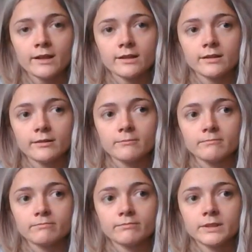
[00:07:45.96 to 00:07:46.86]

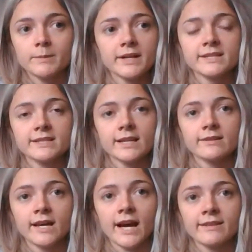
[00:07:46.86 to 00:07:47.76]
the biggest
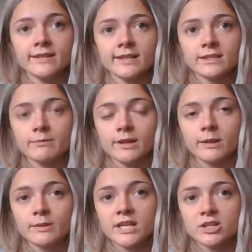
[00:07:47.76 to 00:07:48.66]
thing that I think is a big
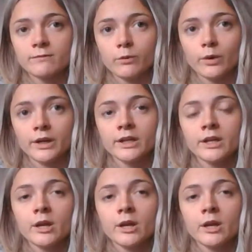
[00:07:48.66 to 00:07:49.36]
limitation for